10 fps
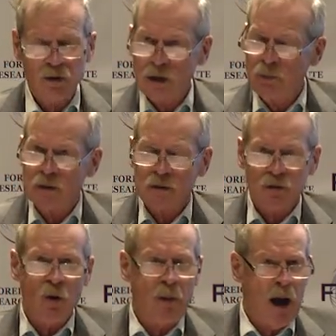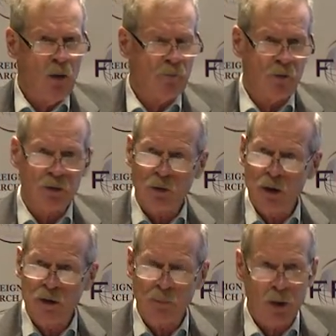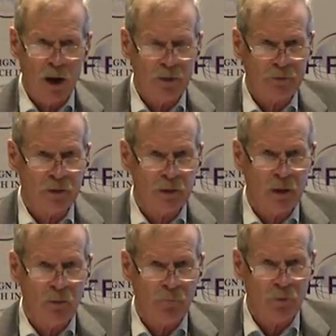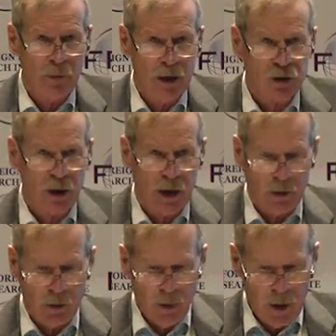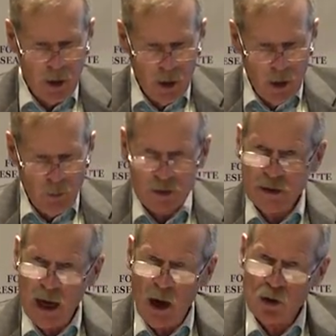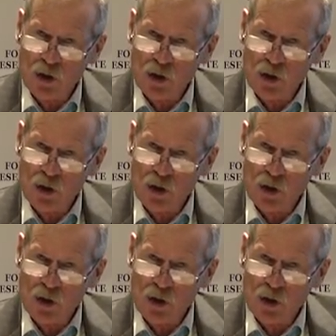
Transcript: which had been so powerful during the Protestant Reformation era, was now